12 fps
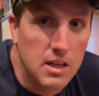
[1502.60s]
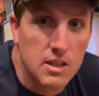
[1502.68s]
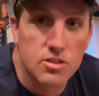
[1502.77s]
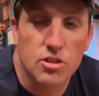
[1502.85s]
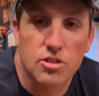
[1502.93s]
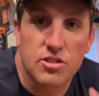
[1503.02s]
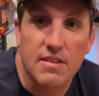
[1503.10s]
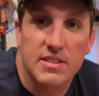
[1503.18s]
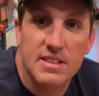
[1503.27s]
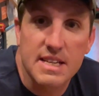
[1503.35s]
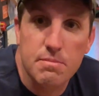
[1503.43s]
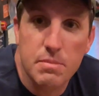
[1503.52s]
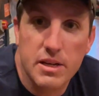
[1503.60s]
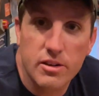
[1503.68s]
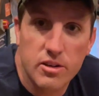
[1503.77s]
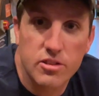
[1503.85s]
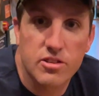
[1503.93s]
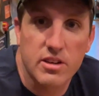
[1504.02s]
So 17
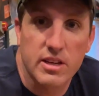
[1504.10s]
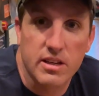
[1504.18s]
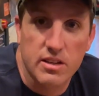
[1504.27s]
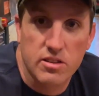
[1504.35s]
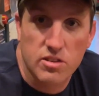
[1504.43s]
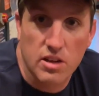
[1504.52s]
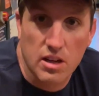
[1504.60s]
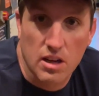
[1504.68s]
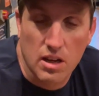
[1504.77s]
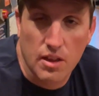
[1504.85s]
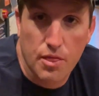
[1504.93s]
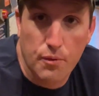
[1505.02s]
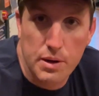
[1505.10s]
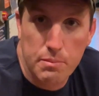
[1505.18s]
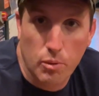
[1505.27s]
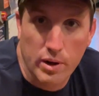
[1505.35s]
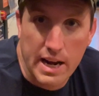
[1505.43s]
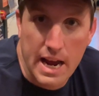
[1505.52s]
meters is
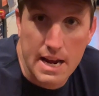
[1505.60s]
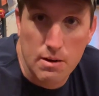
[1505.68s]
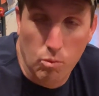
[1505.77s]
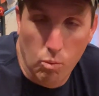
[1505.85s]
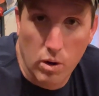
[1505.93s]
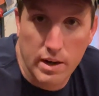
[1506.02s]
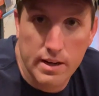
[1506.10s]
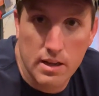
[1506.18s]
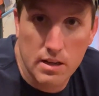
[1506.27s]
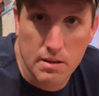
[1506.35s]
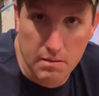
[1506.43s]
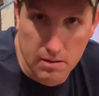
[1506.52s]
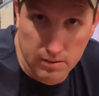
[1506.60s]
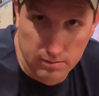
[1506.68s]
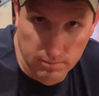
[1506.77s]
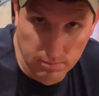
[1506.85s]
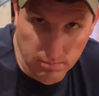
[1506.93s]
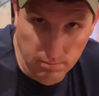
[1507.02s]
3.81
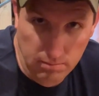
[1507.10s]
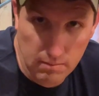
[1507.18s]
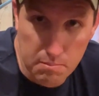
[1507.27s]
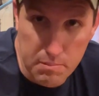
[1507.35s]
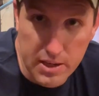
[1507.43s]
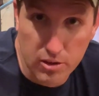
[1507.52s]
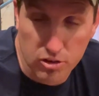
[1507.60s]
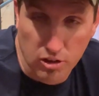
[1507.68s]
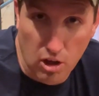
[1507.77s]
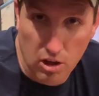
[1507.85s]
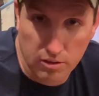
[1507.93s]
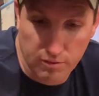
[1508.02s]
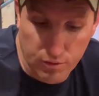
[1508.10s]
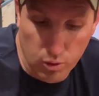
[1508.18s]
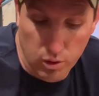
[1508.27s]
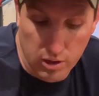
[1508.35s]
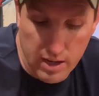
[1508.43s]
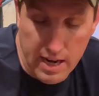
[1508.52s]
meters long
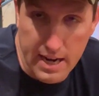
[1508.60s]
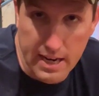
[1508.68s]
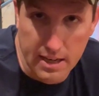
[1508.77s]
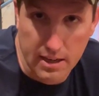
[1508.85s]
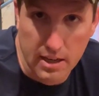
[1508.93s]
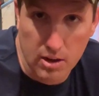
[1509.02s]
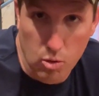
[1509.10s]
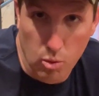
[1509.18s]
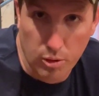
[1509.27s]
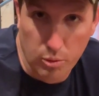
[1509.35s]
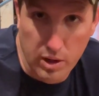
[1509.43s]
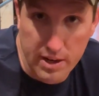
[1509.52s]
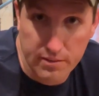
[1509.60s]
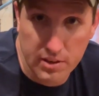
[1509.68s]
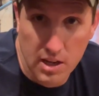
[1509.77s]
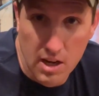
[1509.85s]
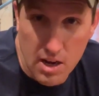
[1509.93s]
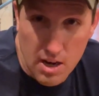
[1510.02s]
for a quarter wave,
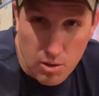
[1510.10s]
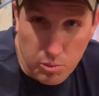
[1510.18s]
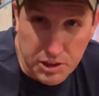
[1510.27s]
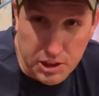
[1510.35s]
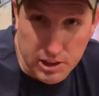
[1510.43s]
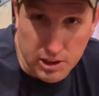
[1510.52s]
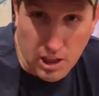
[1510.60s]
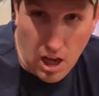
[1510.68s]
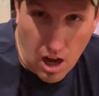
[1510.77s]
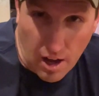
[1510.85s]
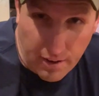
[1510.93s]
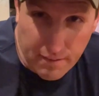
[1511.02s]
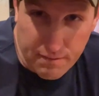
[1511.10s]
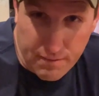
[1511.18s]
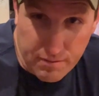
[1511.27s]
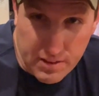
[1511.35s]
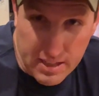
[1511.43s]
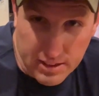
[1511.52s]
which is
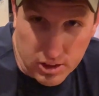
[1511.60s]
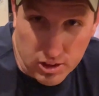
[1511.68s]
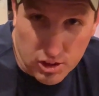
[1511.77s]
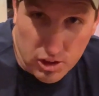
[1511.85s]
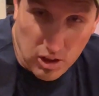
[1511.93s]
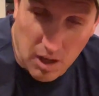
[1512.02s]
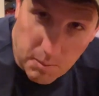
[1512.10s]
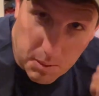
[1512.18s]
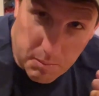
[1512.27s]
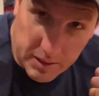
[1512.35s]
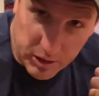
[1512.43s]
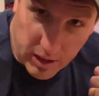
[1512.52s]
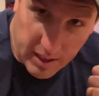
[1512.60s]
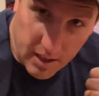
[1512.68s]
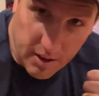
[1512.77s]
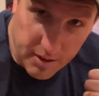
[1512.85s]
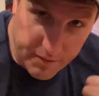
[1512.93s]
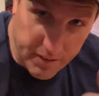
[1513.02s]
150 inches. So I'm gonna measure out
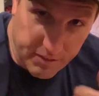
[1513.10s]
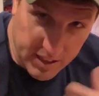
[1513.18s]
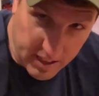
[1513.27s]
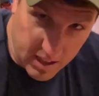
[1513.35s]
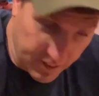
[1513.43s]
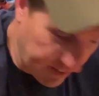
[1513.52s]
150 and cut